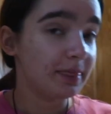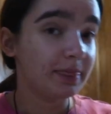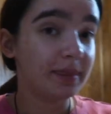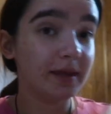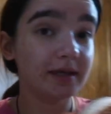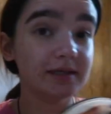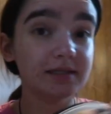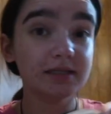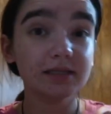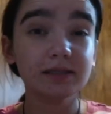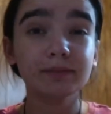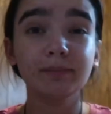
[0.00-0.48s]

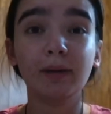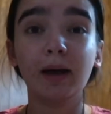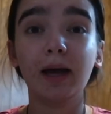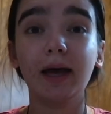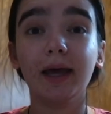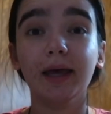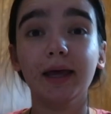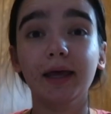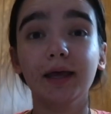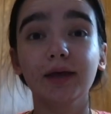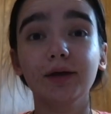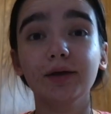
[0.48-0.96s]
This is
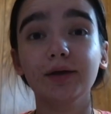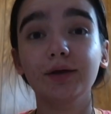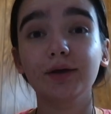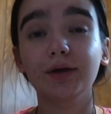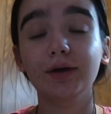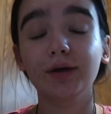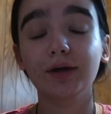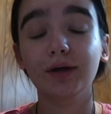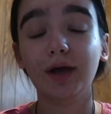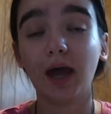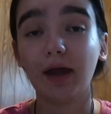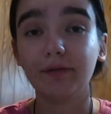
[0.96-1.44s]
my
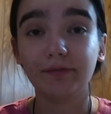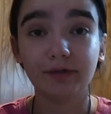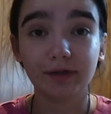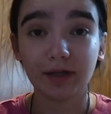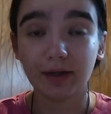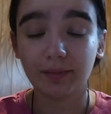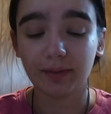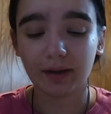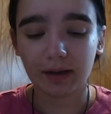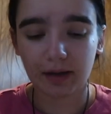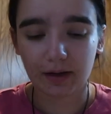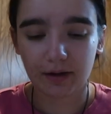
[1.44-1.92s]

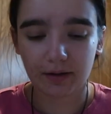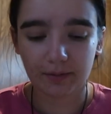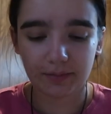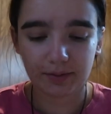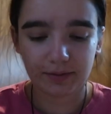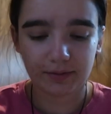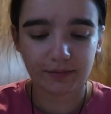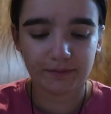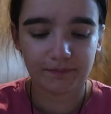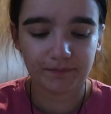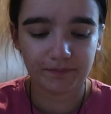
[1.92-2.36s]
everyday makeup